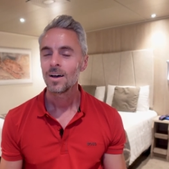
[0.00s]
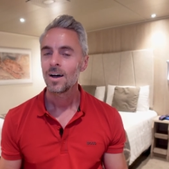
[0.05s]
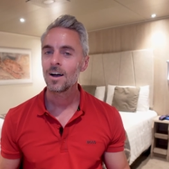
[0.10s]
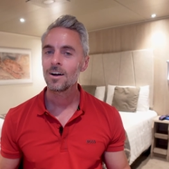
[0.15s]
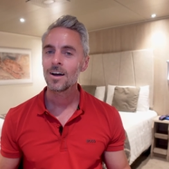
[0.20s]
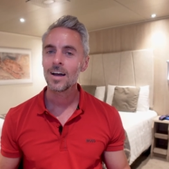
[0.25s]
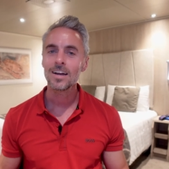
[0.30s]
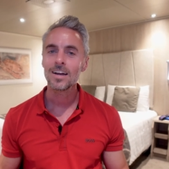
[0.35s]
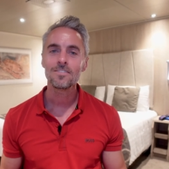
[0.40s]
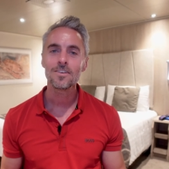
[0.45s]
All
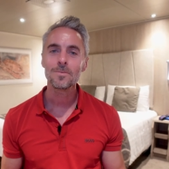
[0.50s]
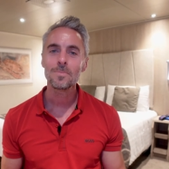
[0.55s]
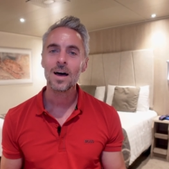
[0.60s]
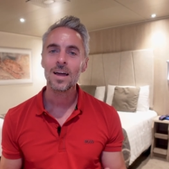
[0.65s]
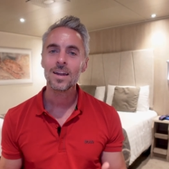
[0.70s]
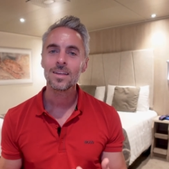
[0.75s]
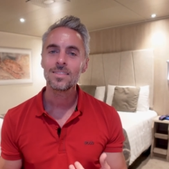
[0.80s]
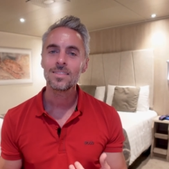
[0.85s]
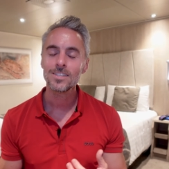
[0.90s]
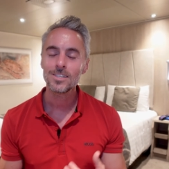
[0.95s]
right,
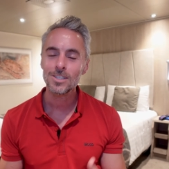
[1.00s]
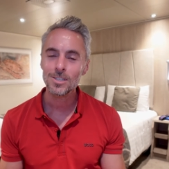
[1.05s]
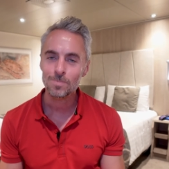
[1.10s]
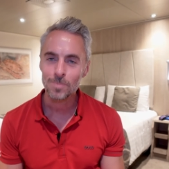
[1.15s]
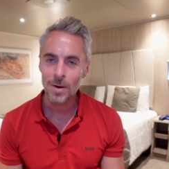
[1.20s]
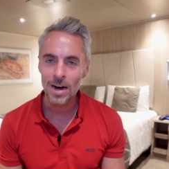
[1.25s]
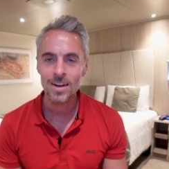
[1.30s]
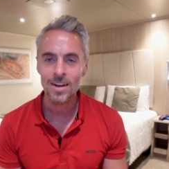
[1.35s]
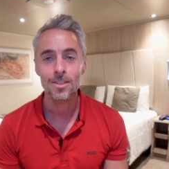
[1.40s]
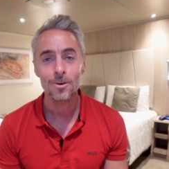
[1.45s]
everybody, this is
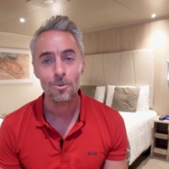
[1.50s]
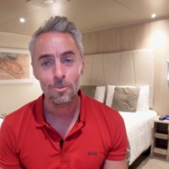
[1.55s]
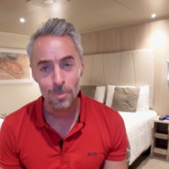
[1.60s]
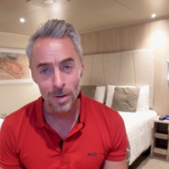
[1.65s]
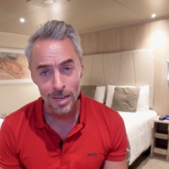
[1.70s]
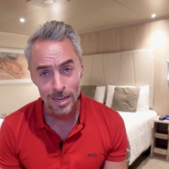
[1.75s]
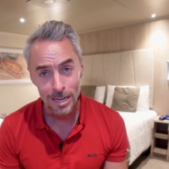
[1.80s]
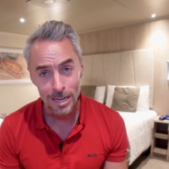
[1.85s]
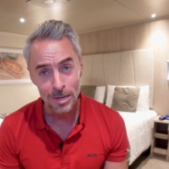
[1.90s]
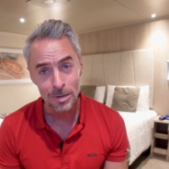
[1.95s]
Brandon, the
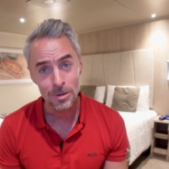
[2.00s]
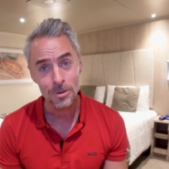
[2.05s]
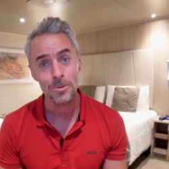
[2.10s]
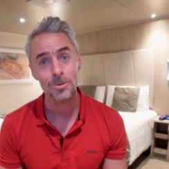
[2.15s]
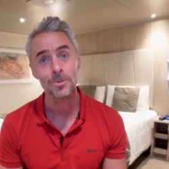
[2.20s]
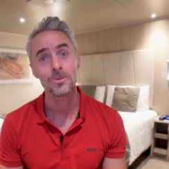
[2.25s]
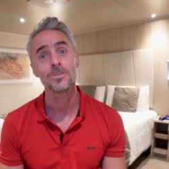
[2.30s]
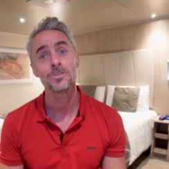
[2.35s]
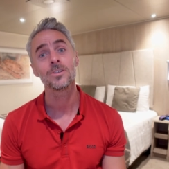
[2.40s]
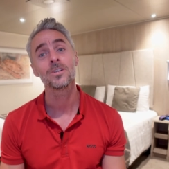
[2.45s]
Weekend
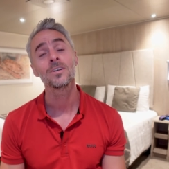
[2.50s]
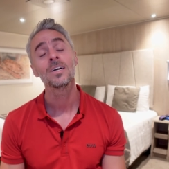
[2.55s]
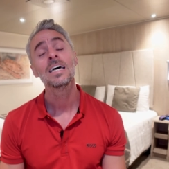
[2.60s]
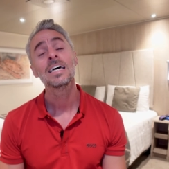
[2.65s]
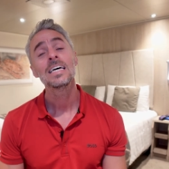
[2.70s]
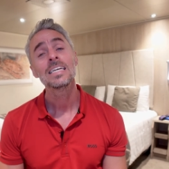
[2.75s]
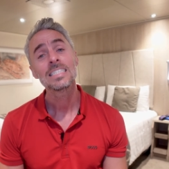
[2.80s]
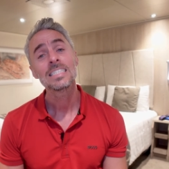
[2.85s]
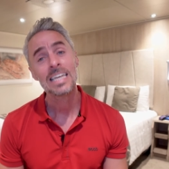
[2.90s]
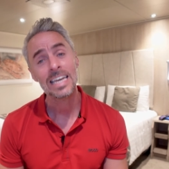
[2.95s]
Cruiser,
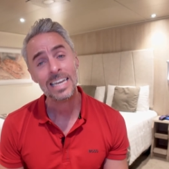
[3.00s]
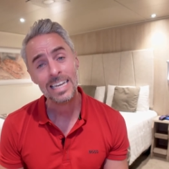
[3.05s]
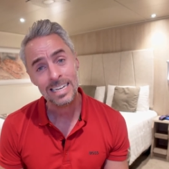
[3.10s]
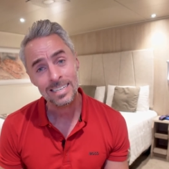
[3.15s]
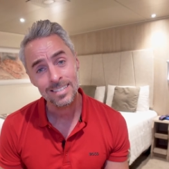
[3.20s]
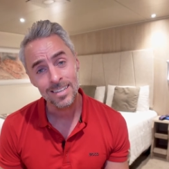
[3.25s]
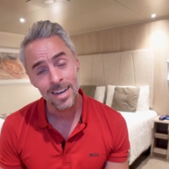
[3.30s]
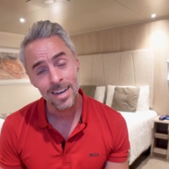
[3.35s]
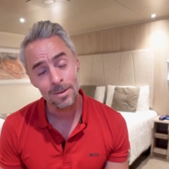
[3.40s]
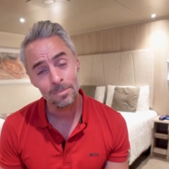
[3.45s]

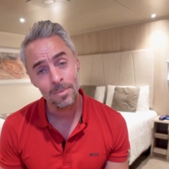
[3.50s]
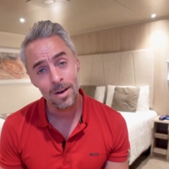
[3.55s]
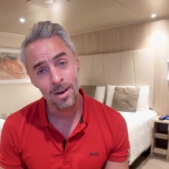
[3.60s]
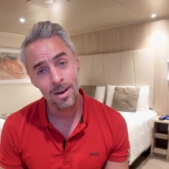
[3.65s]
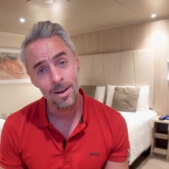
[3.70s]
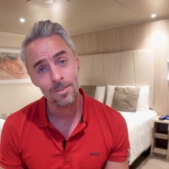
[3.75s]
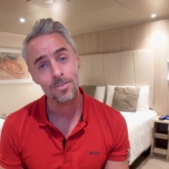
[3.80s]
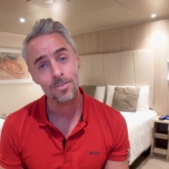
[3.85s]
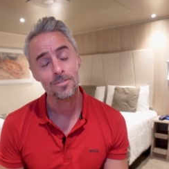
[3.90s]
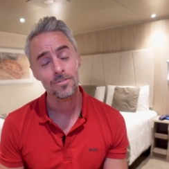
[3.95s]
taking time
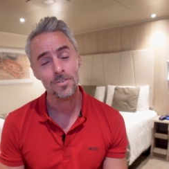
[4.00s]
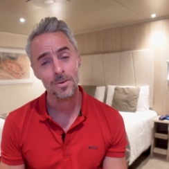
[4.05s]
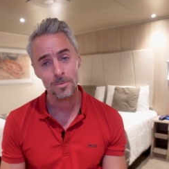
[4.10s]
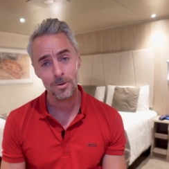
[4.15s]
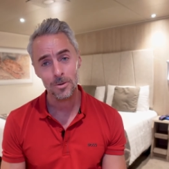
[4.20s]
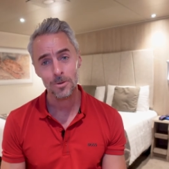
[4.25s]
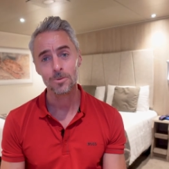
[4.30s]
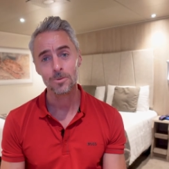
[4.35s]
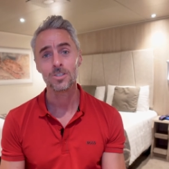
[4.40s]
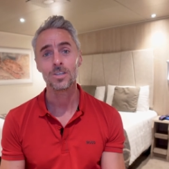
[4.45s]
off from
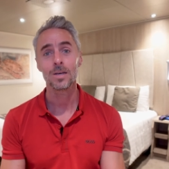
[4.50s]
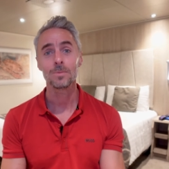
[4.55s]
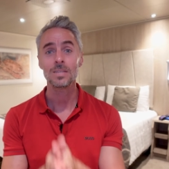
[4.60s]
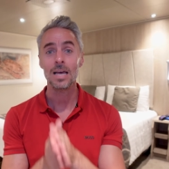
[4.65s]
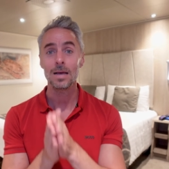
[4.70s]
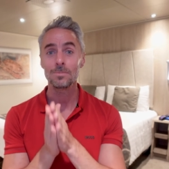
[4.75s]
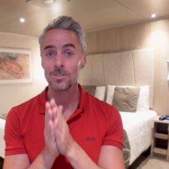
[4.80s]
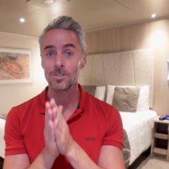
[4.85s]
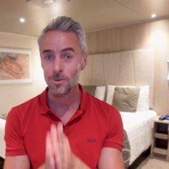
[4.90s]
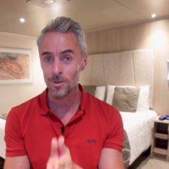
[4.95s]
cruise ships.
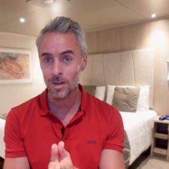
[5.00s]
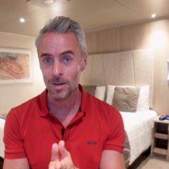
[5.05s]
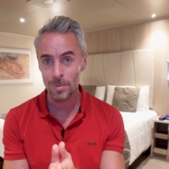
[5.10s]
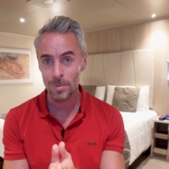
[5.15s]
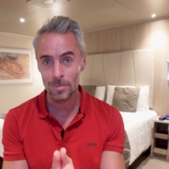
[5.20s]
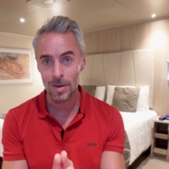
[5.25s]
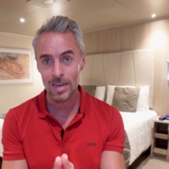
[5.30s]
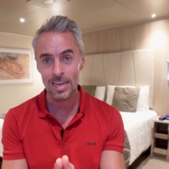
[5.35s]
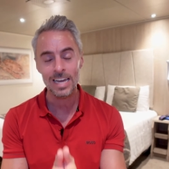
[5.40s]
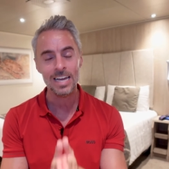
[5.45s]
I'm still gonna
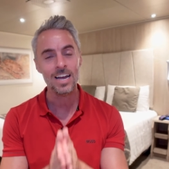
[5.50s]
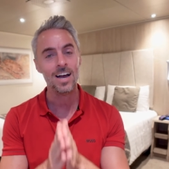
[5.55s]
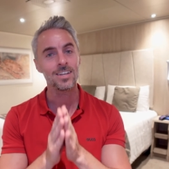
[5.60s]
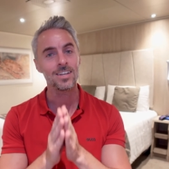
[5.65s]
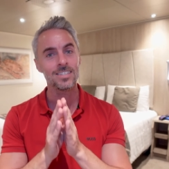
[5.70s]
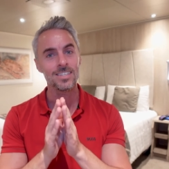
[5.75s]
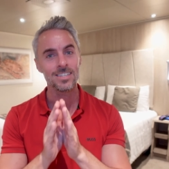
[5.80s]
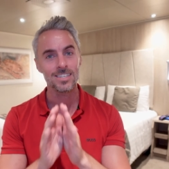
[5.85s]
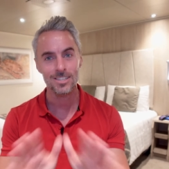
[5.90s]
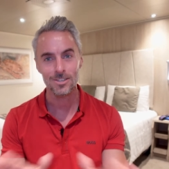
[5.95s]
be making
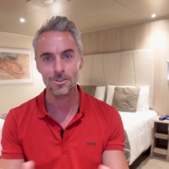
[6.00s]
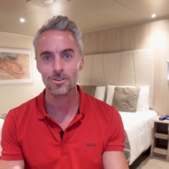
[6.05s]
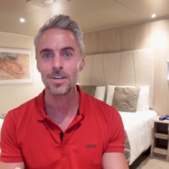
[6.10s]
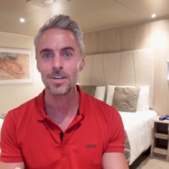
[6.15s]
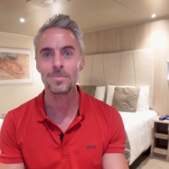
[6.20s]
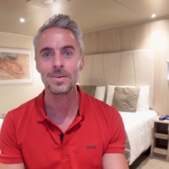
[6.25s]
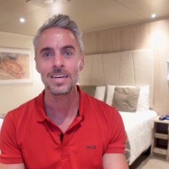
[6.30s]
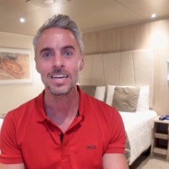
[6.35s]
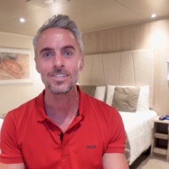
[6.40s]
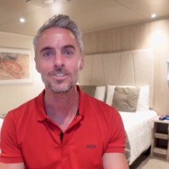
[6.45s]
content, still
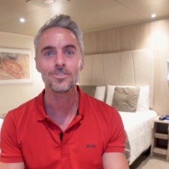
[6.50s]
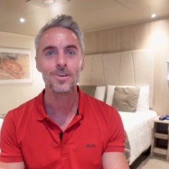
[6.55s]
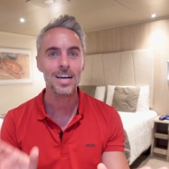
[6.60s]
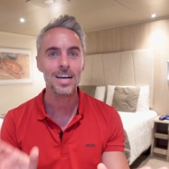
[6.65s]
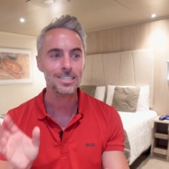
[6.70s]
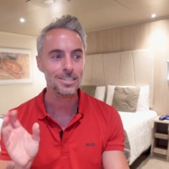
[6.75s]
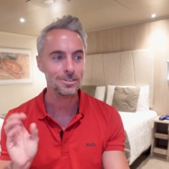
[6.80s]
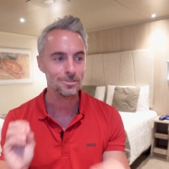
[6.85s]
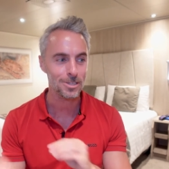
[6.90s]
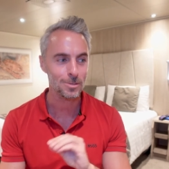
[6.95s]
gonna be
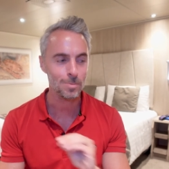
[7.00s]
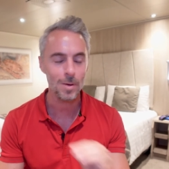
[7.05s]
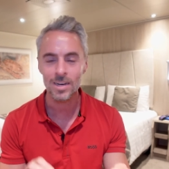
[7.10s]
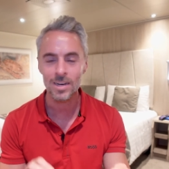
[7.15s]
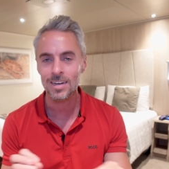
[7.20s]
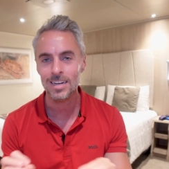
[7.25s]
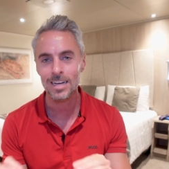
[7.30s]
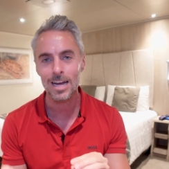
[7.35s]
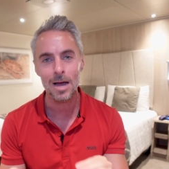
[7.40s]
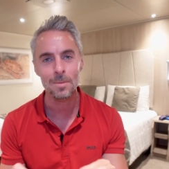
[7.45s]
interacting,
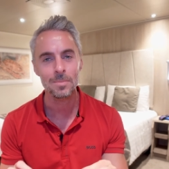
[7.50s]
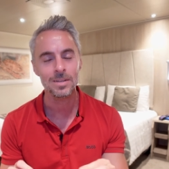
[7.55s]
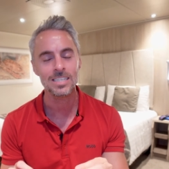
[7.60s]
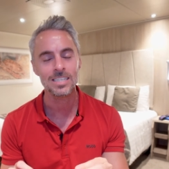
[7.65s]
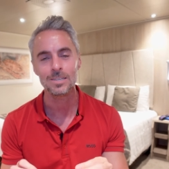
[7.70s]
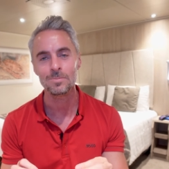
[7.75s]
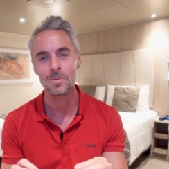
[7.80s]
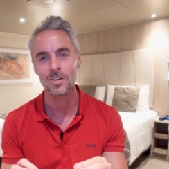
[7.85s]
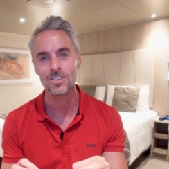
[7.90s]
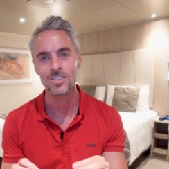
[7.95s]
responding to comments
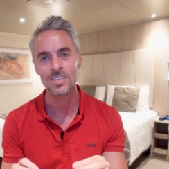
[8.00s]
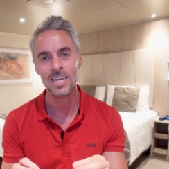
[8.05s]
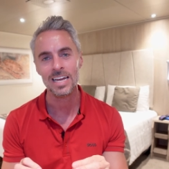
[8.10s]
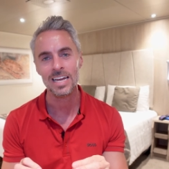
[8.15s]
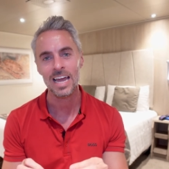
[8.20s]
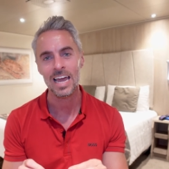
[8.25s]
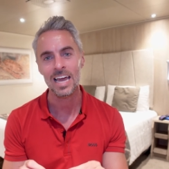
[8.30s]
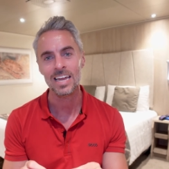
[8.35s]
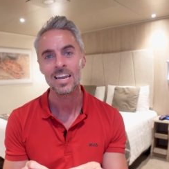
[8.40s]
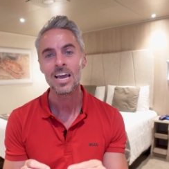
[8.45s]
as much as I
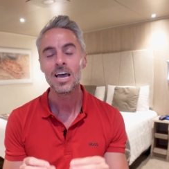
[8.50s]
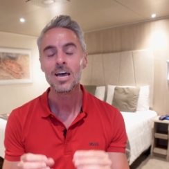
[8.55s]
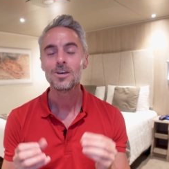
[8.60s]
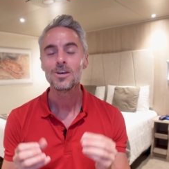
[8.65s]
can.